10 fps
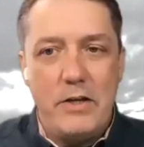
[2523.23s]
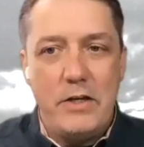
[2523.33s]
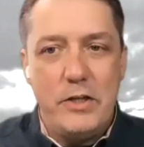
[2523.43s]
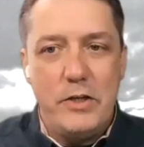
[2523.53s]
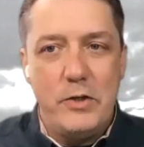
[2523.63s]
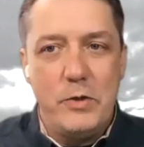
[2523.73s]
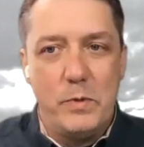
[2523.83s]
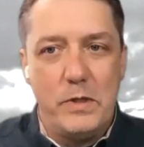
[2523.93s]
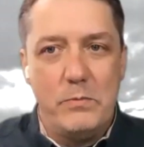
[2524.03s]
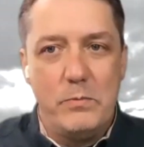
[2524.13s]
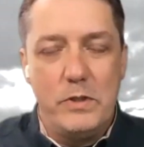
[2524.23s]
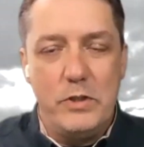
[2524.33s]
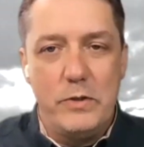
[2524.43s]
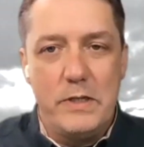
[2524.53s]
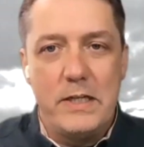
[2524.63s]
do you, when
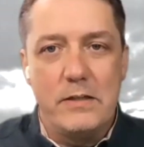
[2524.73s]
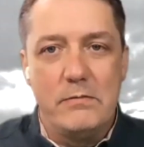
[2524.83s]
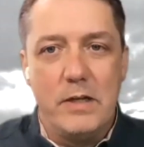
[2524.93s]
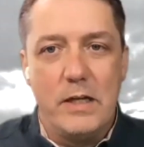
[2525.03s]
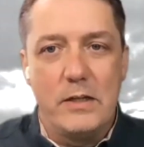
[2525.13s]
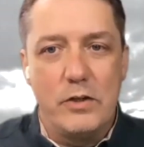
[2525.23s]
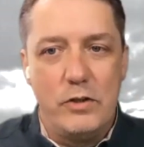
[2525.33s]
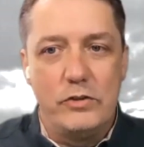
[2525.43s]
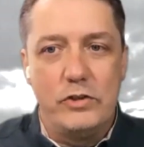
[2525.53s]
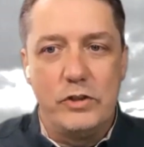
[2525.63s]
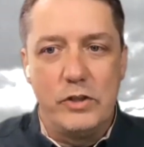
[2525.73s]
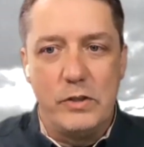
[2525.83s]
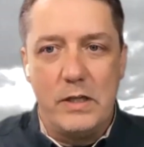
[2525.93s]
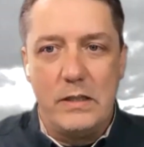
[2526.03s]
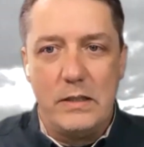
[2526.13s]
you're in a
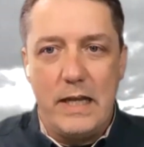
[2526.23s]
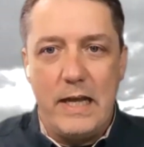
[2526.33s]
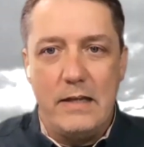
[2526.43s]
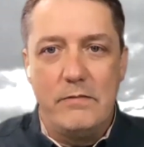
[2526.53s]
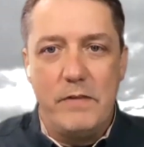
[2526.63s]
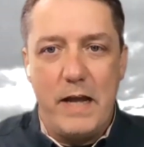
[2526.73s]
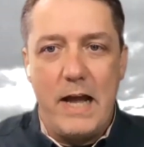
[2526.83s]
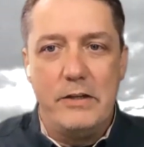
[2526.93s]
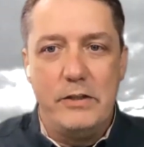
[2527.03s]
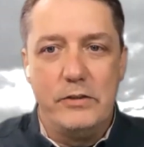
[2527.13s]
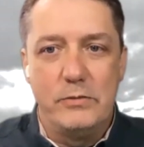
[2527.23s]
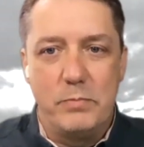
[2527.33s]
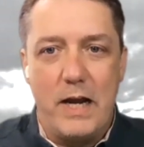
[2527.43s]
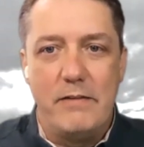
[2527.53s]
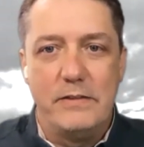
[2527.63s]
culture that values
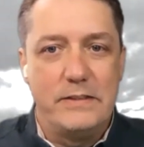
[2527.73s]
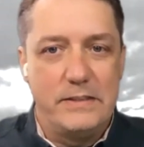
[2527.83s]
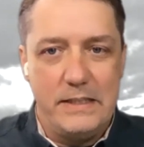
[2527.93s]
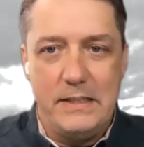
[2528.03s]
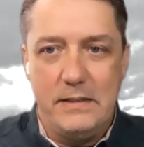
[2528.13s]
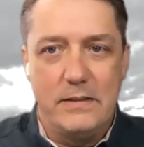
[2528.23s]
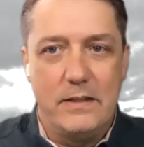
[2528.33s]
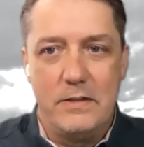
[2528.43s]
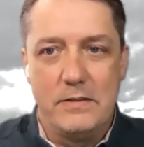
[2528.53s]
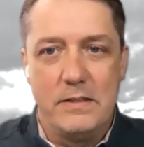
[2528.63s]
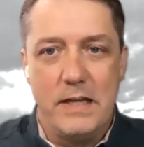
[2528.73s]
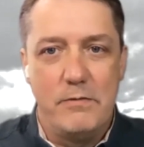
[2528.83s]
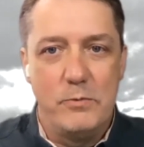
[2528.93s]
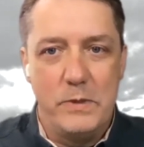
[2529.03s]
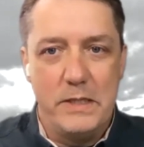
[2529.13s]
privacy on the
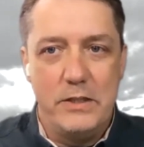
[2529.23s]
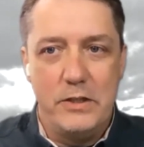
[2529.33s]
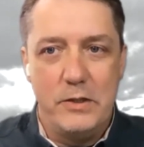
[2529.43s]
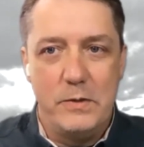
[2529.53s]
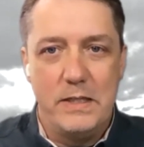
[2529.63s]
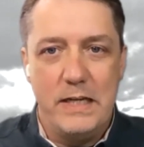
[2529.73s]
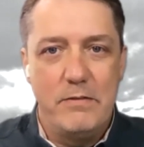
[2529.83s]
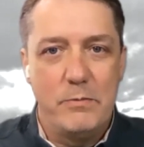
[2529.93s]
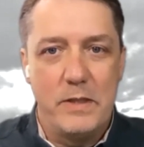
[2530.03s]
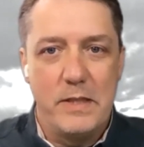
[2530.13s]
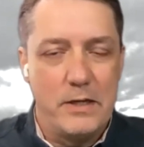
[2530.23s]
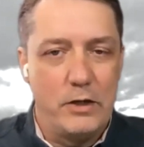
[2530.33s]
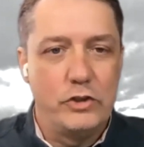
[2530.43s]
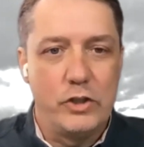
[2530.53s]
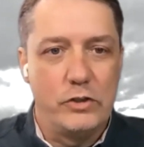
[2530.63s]
level we do, and even within
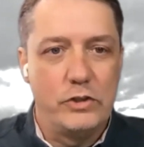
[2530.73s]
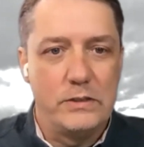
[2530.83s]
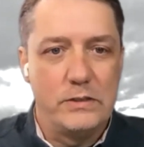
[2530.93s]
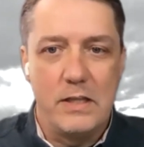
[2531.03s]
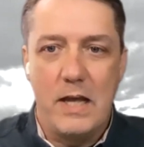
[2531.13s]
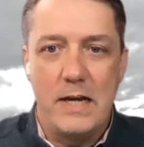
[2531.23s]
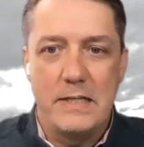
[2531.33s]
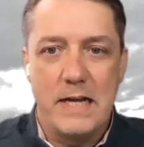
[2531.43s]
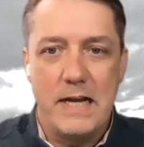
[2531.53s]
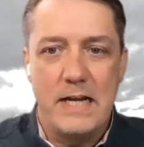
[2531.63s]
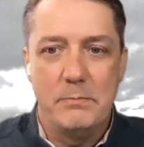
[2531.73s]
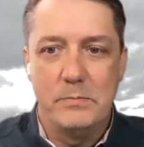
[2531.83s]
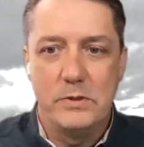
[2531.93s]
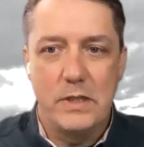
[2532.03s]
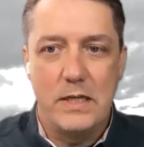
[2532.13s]
our churches, a lot of
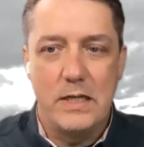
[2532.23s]
times